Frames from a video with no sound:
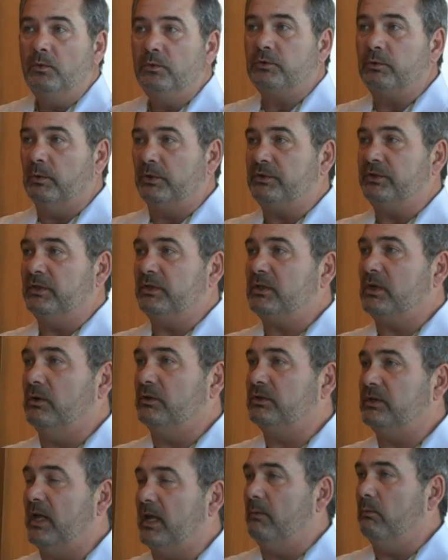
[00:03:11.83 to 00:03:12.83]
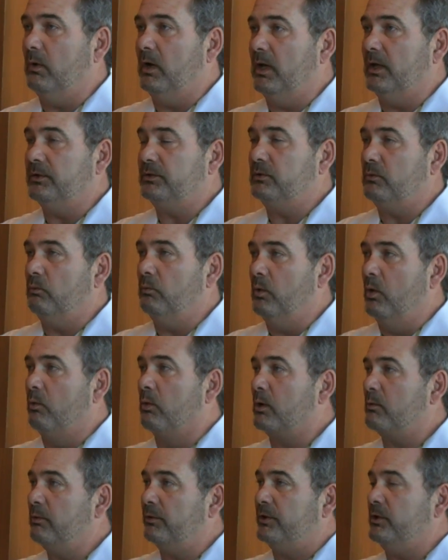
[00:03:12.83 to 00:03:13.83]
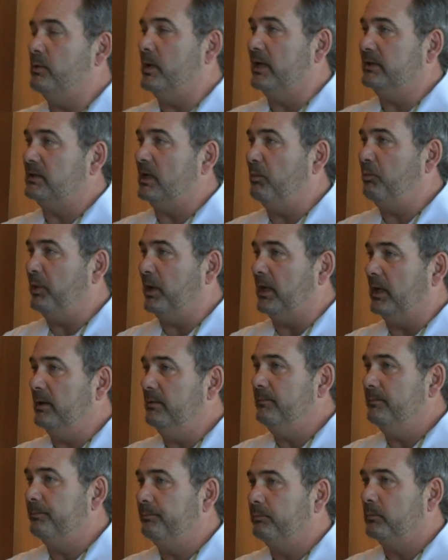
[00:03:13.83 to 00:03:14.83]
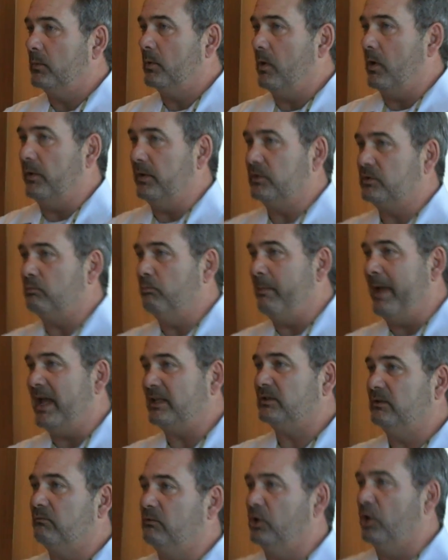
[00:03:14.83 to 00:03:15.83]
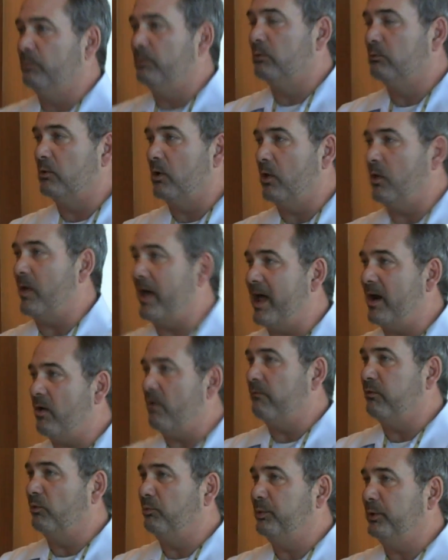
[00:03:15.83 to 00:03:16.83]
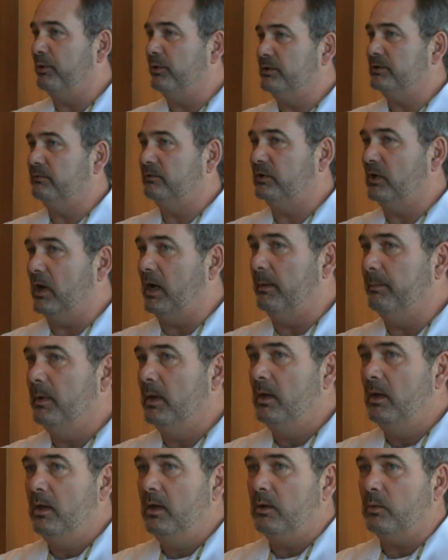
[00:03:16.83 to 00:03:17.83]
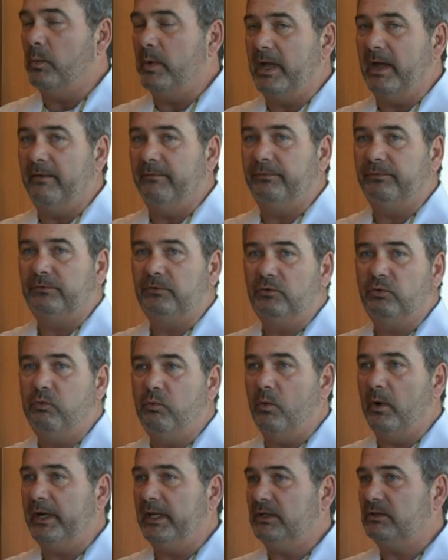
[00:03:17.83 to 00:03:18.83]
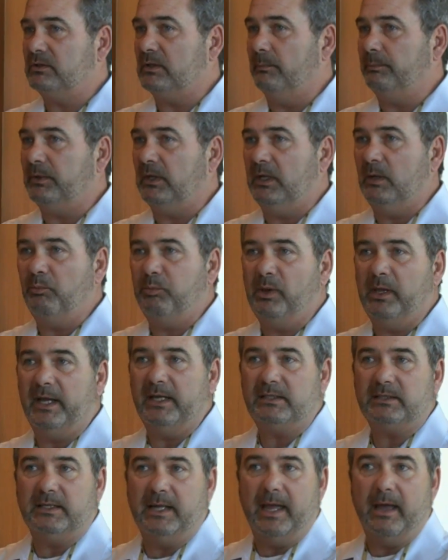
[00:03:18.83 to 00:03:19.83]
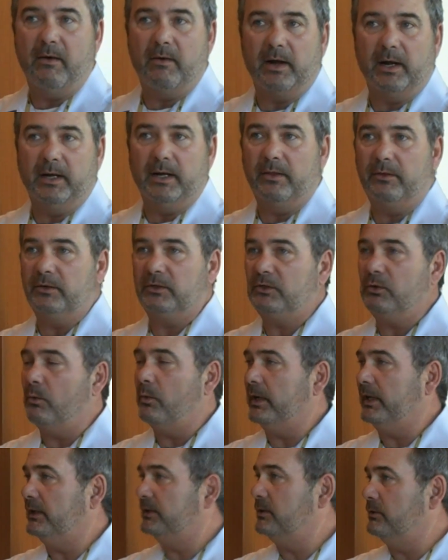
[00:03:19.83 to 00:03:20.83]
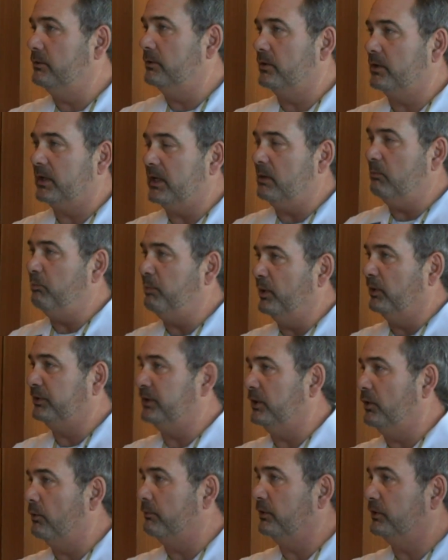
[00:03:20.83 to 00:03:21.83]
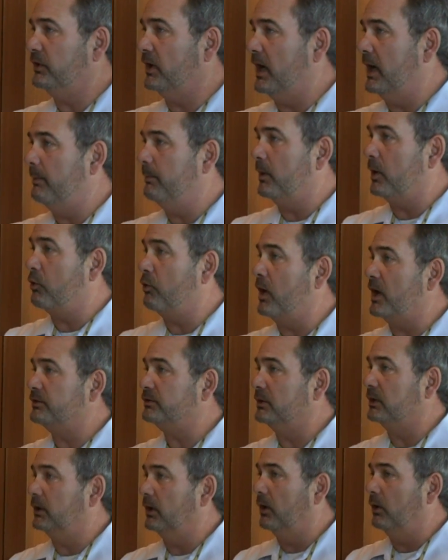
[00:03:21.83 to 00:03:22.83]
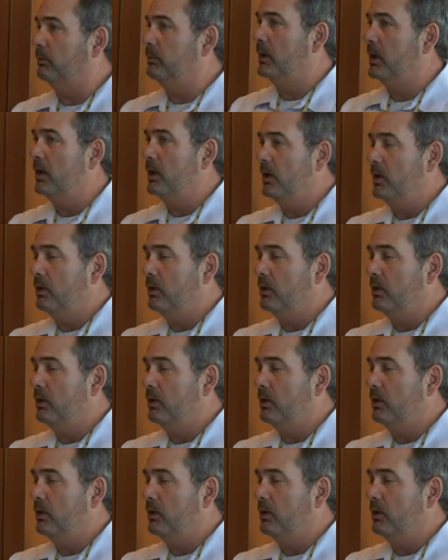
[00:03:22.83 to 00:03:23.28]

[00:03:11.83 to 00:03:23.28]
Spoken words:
So what Cisco said was, we'll work with you, SAP, on this massive global rollout over periods of time. We have 20-something in place now and another 22 that are getting built in over time across the globe.